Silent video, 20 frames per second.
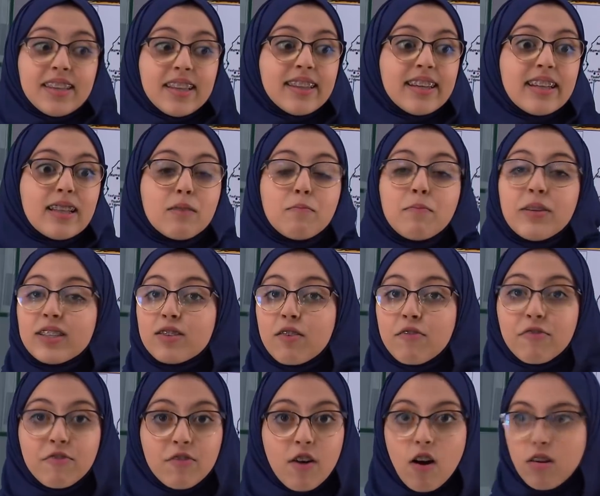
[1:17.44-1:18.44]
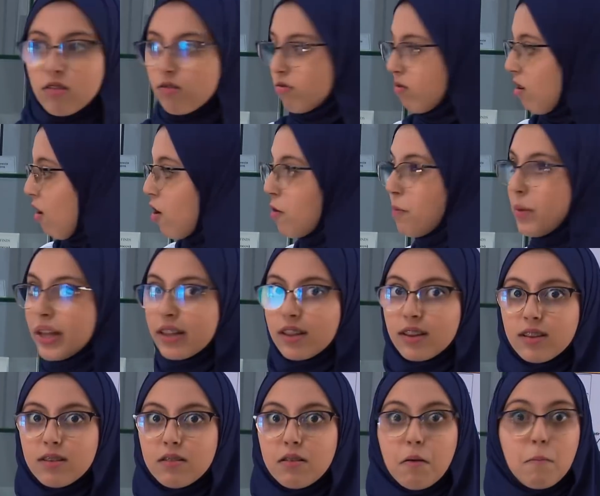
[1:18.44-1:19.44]
a little piece of rock or
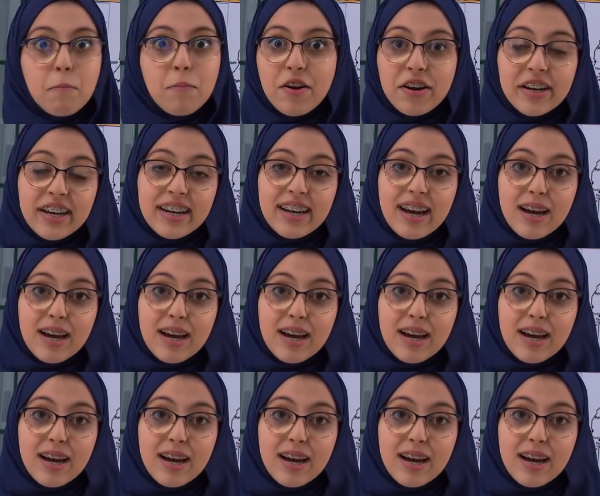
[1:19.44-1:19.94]
metal burning